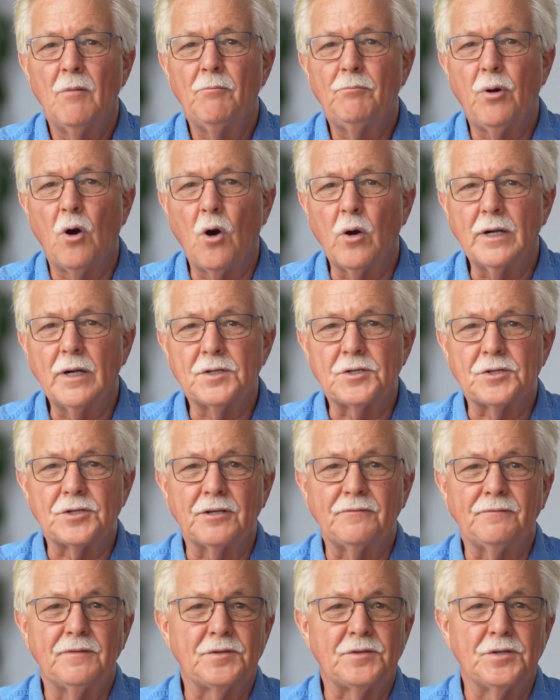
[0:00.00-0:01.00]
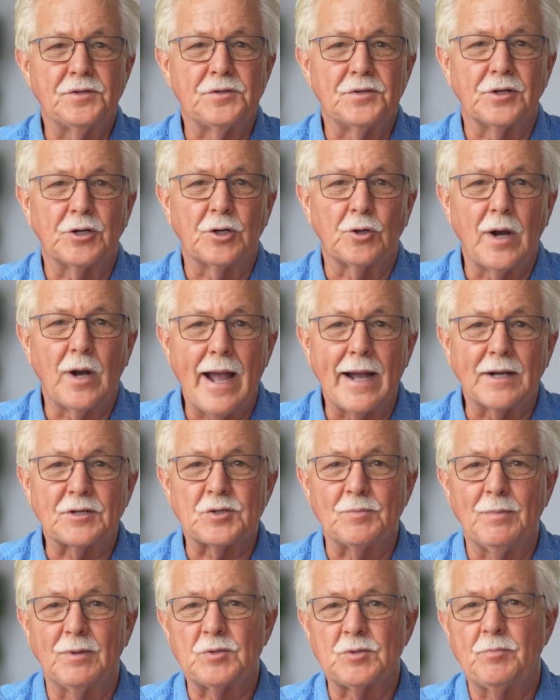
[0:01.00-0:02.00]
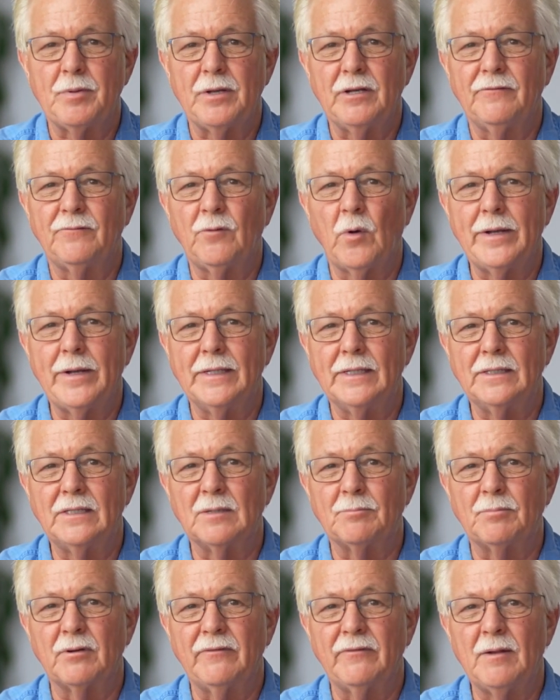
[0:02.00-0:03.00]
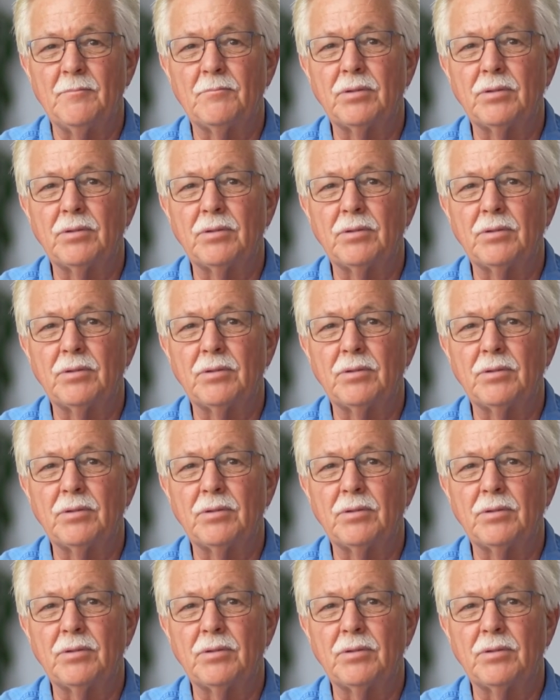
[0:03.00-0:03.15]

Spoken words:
Porous surfaces and cracks must be avoided to prevent